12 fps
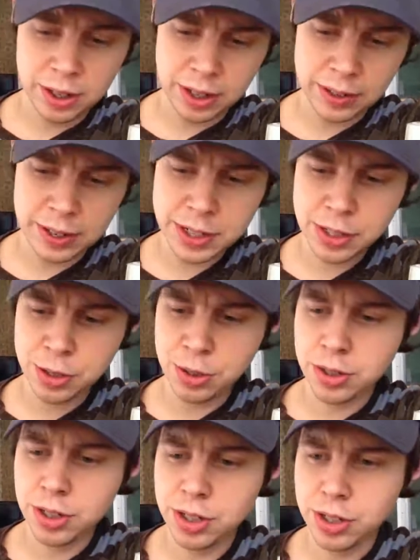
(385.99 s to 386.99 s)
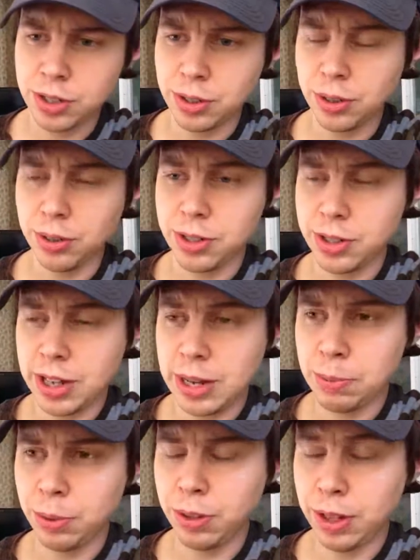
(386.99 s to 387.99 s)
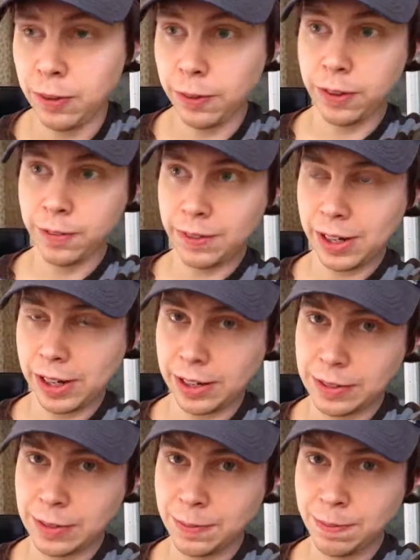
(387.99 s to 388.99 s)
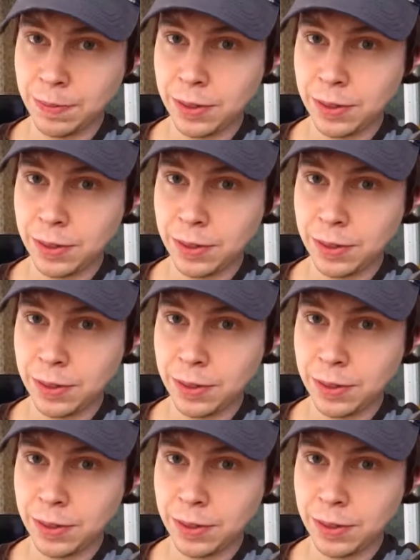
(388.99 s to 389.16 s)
and that's a traditional, stable, healthy fat.